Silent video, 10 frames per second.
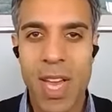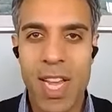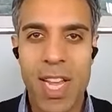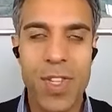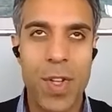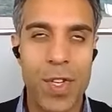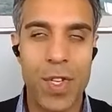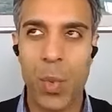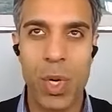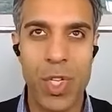It's not
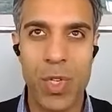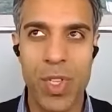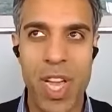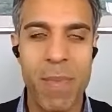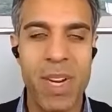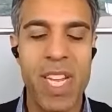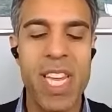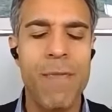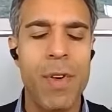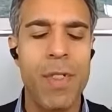just what you say, but
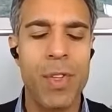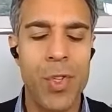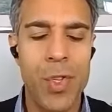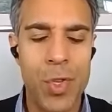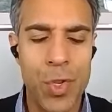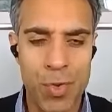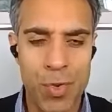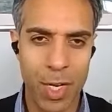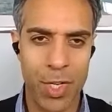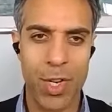even the
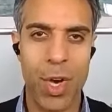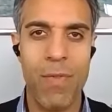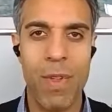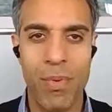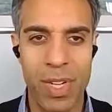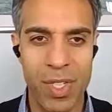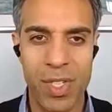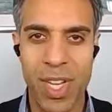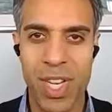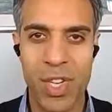structure of the
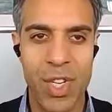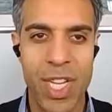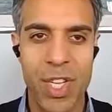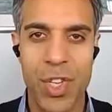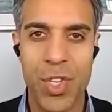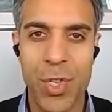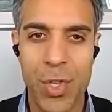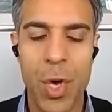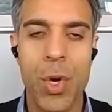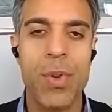presentation is just
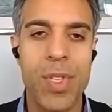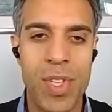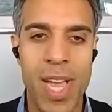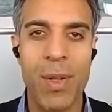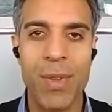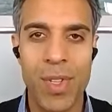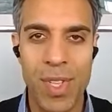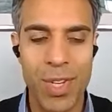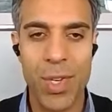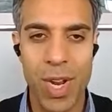so sales
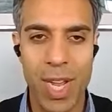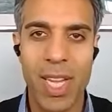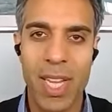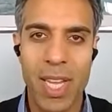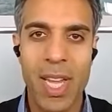centric